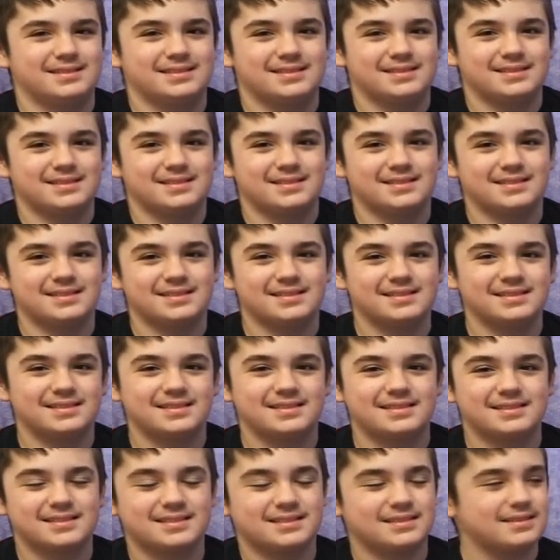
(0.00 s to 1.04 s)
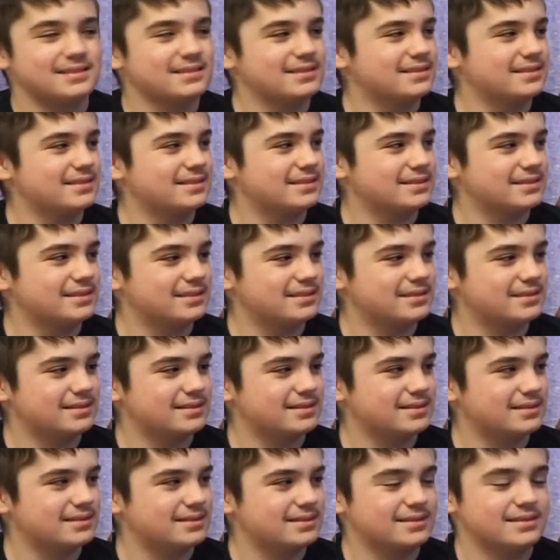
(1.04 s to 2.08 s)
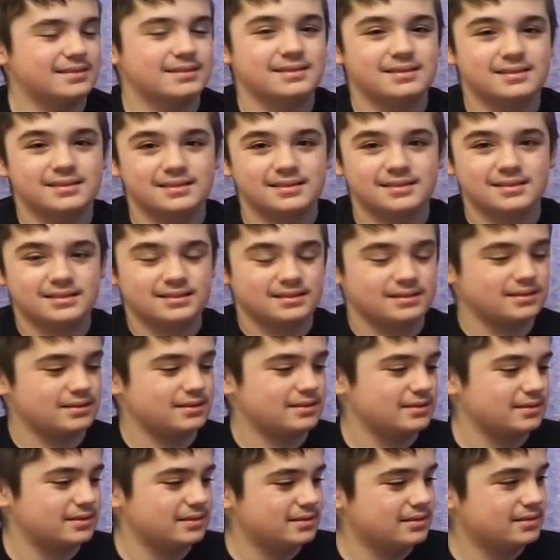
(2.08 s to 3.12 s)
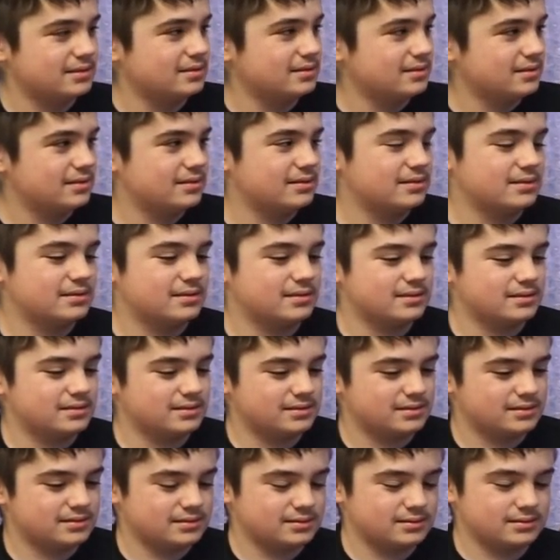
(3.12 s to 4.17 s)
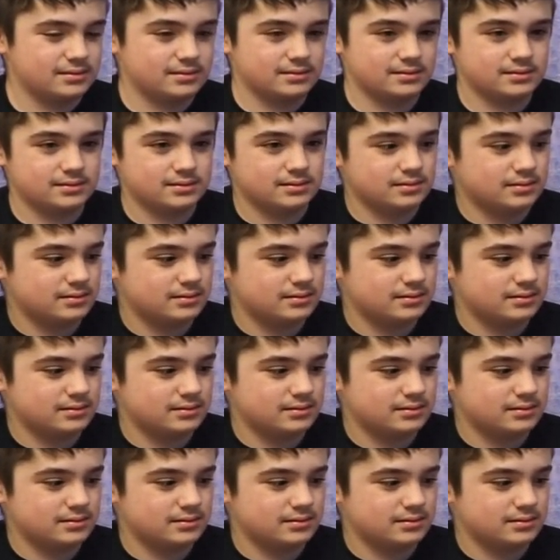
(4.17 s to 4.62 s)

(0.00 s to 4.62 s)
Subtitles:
(silent)